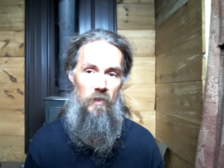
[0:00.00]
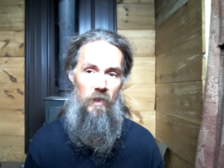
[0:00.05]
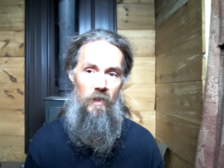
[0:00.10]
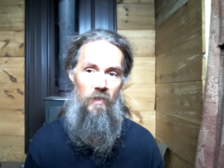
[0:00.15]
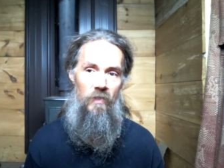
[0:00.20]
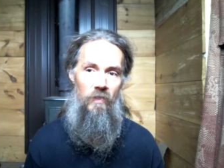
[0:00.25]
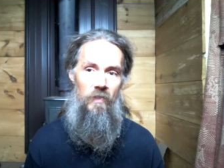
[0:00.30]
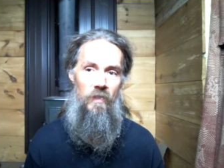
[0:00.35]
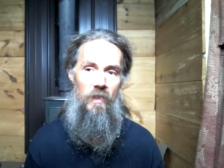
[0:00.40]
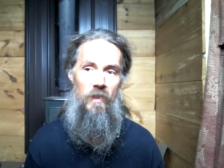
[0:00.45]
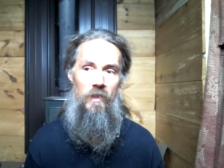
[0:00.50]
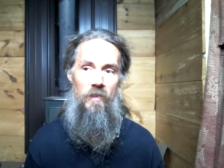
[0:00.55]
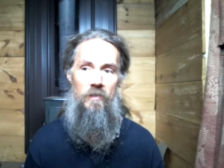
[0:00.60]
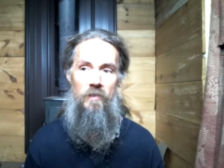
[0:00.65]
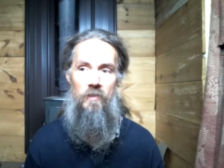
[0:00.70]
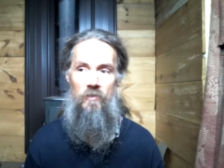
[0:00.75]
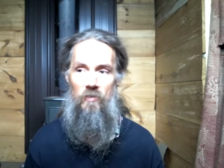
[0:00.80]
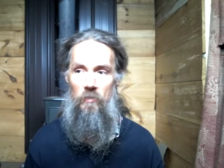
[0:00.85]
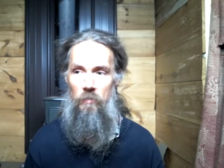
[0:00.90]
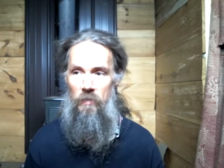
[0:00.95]
and then it
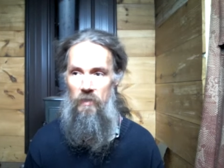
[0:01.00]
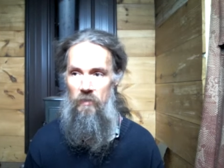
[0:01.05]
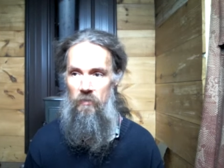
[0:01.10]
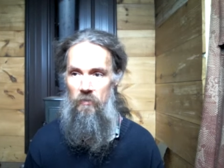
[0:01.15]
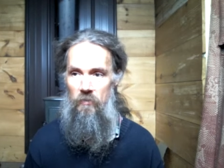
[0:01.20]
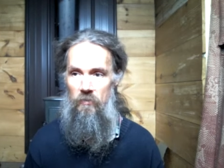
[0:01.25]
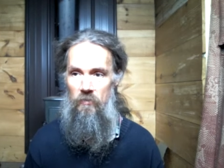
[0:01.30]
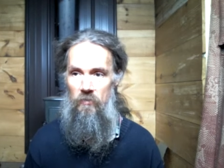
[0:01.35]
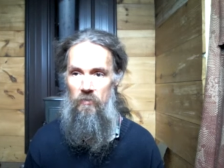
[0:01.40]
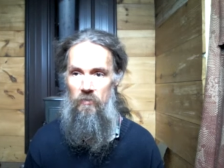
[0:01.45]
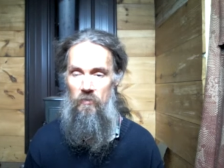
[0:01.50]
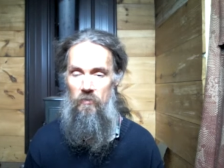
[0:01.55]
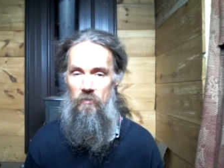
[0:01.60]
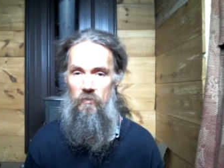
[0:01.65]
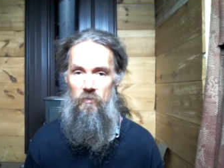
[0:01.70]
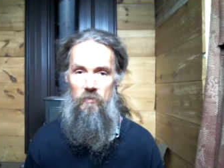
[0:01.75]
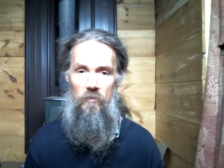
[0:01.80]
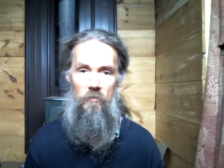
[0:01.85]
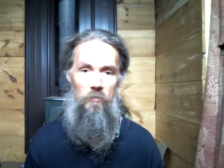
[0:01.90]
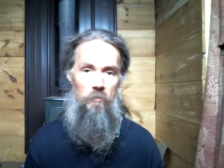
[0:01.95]
disappears.
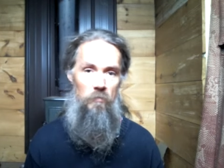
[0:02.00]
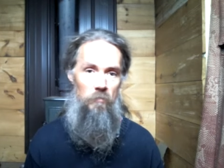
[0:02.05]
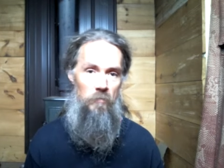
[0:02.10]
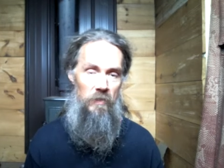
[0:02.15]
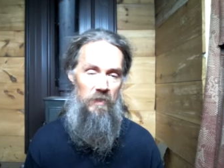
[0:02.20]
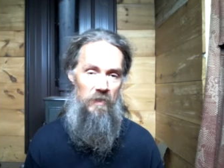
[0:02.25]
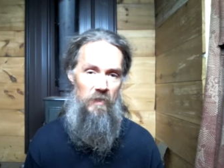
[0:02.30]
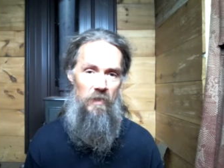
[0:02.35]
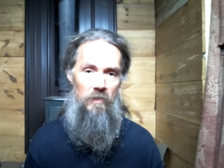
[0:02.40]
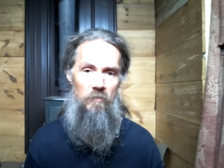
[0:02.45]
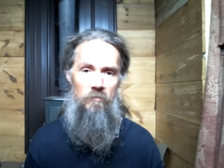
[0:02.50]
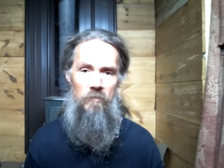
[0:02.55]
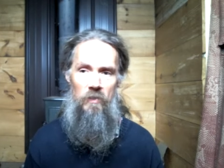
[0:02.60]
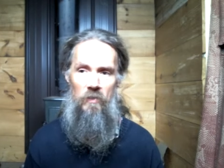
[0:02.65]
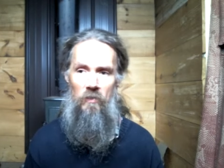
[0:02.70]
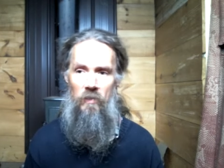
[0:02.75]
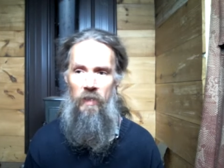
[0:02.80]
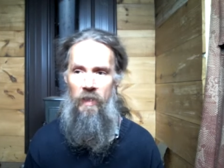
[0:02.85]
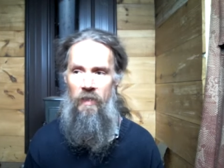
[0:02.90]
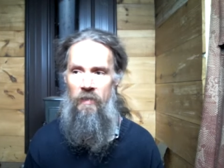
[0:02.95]
So beginning,
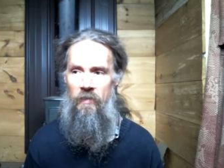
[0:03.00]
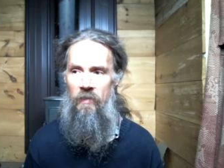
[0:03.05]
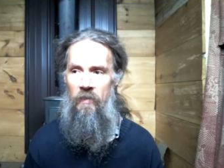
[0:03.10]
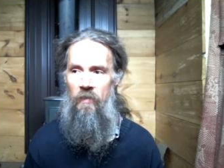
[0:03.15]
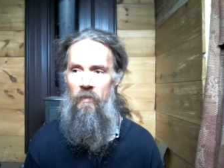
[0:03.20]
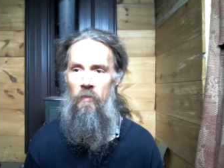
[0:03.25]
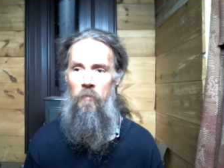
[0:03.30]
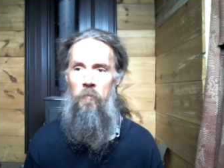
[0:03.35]
middle, end.